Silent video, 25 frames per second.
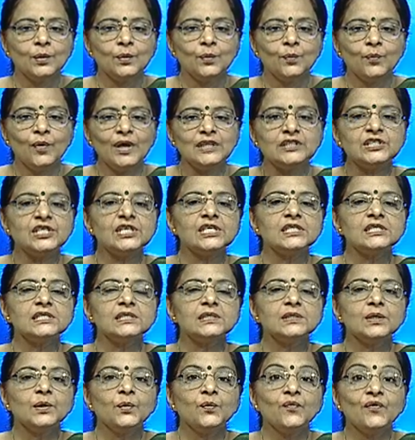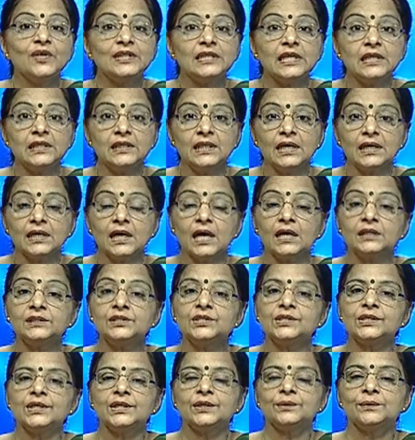which is within the
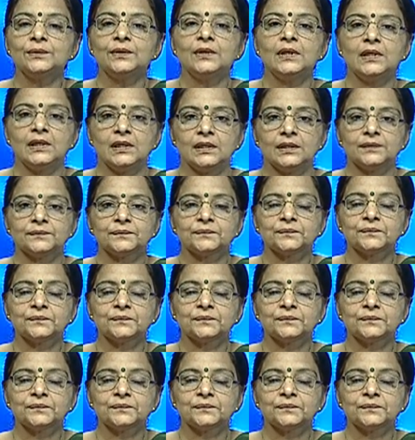country only,